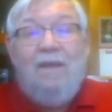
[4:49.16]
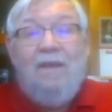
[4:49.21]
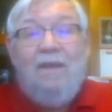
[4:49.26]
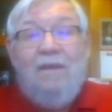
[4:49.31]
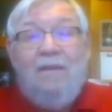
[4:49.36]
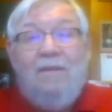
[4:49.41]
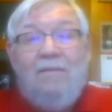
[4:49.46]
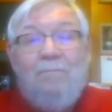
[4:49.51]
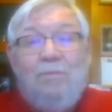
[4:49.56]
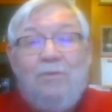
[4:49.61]

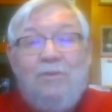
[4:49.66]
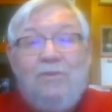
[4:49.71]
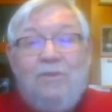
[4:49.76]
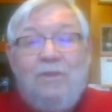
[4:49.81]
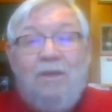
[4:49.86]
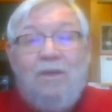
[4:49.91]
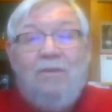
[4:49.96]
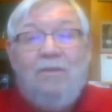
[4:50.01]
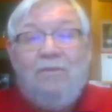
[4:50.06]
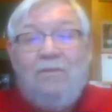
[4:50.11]
in
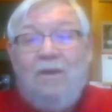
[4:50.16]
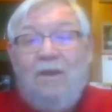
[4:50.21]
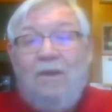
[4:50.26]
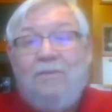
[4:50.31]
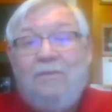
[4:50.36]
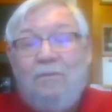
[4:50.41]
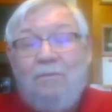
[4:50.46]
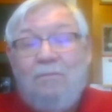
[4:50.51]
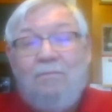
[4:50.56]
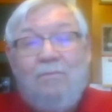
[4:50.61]
Brazil is
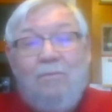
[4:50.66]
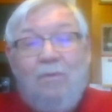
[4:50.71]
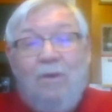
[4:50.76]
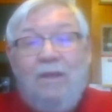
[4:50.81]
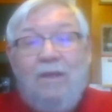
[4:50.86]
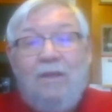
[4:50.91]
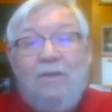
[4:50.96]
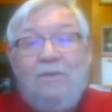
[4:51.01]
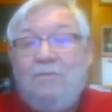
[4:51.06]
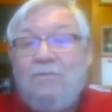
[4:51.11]
also
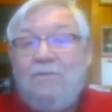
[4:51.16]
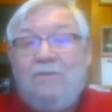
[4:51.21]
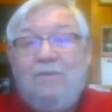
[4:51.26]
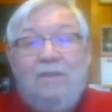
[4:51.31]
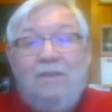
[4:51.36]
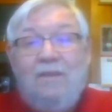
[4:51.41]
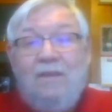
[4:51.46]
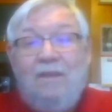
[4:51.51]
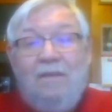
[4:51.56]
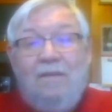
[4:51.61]
quite
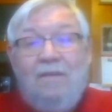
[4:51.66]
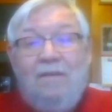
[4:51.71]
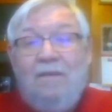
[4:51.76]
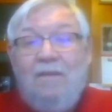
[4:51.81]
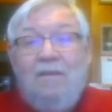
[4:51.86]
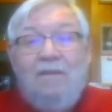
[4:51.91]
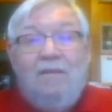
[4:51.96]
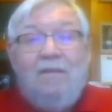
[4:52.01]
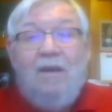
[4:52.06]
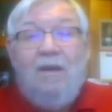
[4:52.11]
interesting. The
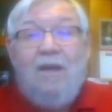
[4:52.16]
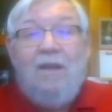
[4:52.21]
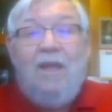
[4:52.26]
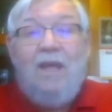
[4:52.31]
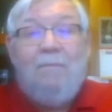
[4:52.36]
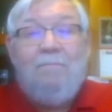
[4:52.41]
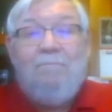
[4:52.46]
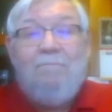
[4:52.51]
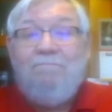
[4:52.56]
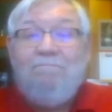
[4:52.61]

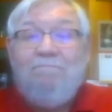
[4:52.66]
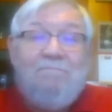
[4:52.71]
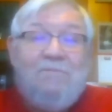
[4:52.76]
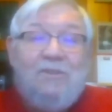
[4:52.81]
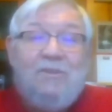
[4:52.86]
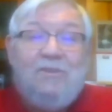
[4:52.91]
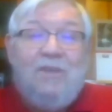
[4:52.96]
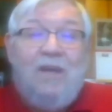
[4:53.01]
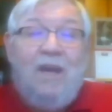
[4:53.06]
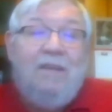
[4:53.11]
CONAB
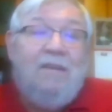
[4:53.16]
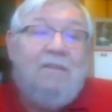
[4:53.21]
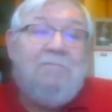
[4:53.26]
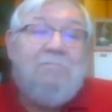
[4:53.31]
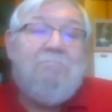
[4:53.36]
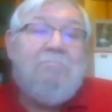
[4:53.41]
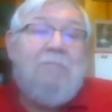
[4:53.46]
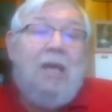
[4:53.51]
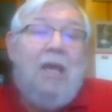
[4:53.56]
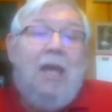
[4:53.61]

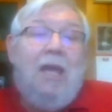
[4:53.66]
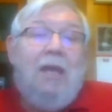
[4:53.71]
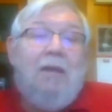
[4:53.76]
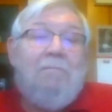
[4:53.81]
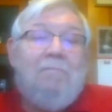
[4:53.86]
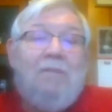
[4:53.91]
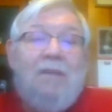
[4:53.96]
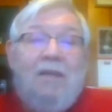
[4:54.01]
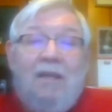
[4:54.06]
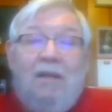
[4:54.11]
decided,
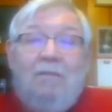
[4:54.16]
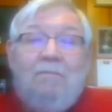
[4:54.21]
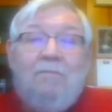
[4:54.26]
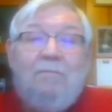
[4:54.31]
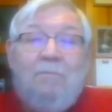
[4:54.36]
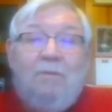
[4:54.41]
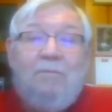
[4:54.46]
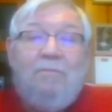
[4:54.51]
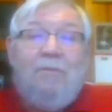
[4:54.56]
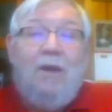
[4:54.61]
hey,
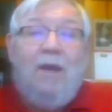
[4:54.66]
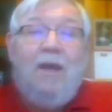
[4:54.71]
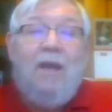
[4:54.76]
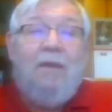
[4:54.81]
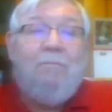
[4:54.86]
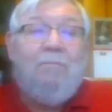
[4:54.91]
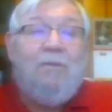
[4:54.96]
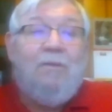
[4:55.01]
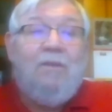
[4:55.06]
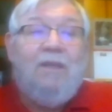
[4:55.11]
we're
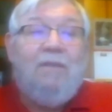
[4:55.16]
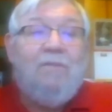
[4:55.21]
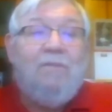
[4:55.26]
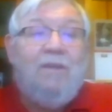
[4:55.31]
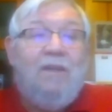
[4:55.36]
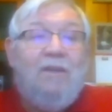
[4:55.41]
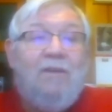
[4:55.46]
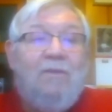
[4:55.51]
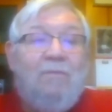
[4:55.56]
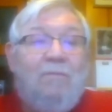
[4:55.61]
fine. We're
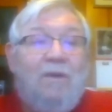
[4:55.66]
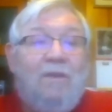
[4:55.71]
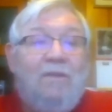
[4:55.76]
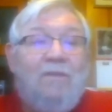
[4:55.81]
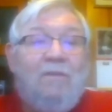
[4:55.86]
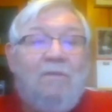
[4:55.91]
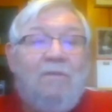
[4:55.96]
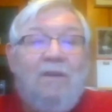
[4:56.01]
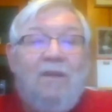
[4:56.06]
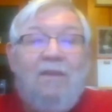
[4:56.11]
leaving it at
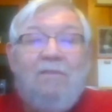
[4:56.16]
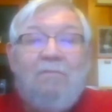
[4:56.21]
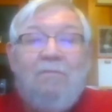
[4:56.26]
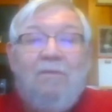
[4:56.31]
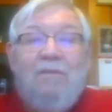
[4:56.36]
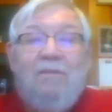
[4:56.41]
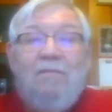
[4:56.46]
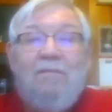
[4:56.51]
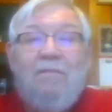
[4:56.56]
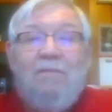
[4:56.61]

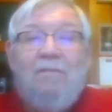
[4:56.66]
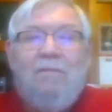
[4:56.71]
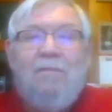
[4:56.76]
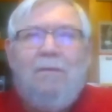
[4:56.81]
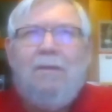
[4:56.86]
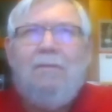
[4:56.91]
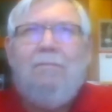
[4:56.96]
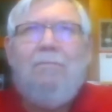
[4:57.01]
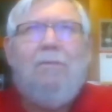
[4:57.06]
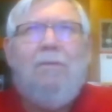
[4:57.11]
133,
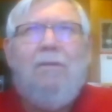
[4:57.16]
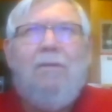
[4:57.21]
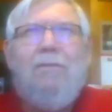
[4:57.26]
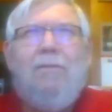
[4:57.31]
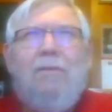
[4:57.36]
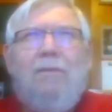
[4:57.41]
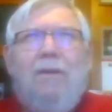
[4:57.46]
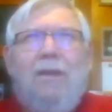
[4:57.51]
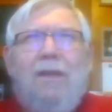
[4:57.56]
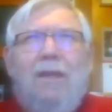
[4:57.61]

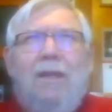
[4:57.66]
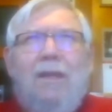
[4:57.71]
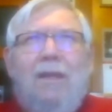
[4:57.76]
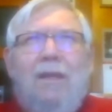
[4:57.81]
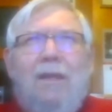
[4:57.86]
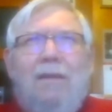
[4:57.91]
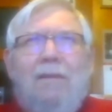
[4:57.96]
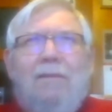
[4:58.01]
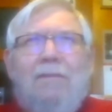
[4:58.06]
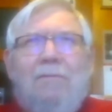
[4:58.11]

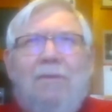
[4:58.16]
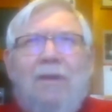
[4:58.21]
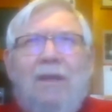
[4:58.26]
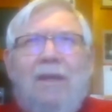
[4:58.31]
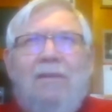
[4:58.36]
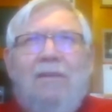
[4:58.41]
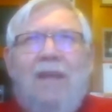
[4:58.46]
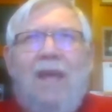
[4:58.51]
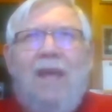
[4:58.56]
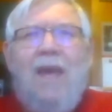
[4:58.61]

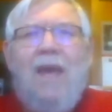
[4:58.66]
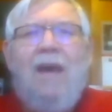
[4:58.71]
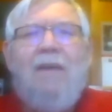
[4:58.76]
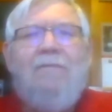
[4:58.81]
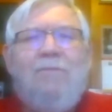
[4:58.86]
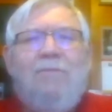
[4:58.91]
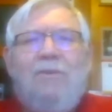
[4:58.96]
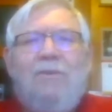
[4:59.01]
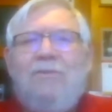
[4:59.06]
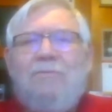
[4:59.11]
133 and a
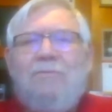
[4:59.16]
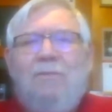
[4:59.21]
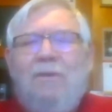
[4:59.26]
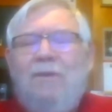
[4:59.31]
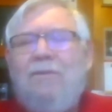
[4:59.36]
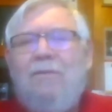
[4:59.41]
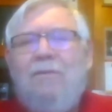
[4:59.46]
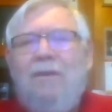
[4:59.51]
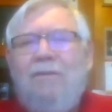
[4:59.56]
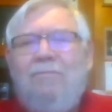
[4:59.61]
half versus
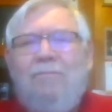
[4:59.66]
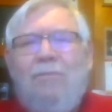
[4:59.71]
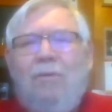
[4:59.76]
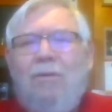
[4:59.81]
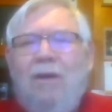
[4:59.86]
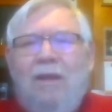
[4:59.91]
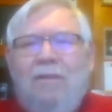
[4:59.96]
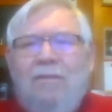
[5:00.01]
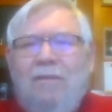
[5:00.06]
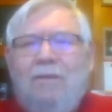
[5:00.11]

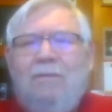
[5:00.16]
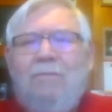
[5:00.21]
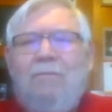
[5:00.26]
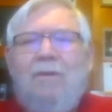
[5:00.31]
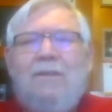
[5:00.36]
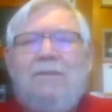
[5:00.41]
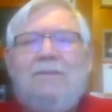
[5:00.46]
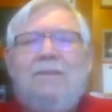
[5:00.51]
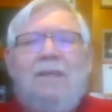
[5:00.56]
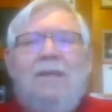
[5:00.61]
134, I think it
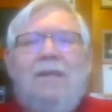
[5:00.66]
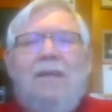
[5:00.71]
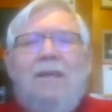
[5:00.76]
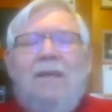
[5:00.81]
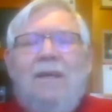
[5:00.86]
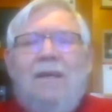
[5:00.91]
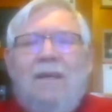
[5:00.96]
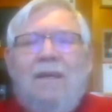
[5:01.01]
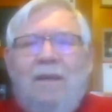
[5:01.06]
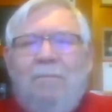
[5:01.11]
was.
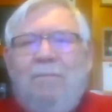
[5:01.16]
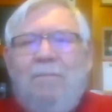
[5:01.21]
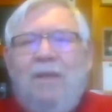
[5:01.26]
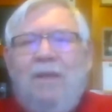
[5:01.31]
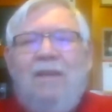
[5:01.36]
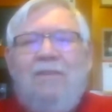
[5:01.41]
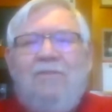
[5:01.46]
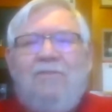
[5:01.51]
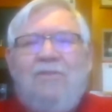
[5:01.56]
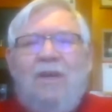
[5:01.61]
But
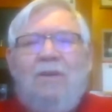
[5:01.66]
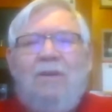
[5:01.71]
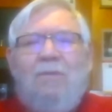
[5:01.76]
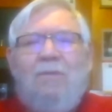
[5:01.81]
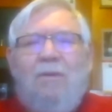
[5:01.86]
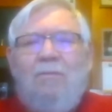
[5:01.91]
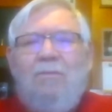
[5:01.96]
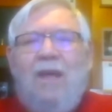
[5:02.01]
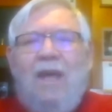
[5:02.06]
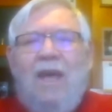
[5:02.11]
in general,
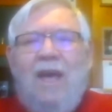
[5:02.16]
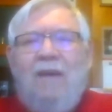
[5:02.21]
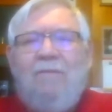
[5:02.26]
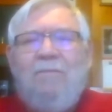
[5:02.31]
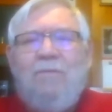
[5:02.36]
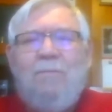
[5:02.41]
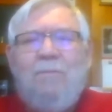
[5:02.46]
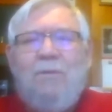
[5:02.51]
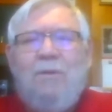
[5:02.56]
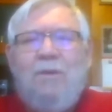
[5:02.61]
only
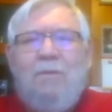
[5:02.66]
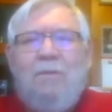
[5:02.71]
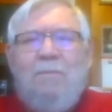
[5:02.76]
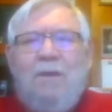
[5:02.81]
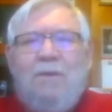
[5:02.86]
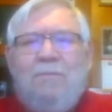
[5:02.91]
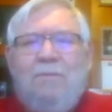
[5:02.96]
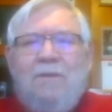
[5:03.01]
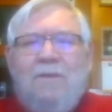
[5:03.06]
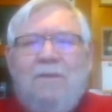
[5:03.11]
500,000
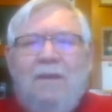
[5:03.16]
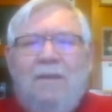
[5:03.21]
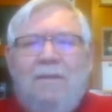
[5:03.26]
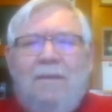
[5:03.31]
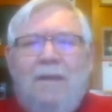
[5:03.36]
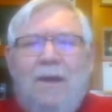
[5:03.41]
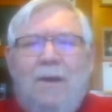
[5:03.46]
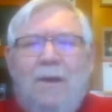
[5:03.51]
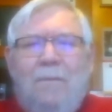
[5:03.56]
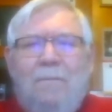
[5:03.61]
metric ton
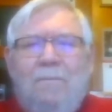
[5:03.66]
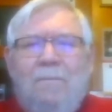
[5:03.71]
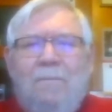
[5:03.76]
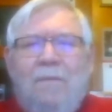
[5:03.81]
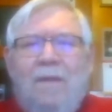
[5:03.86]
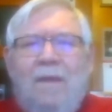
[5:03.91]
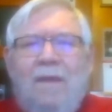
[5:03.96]
down.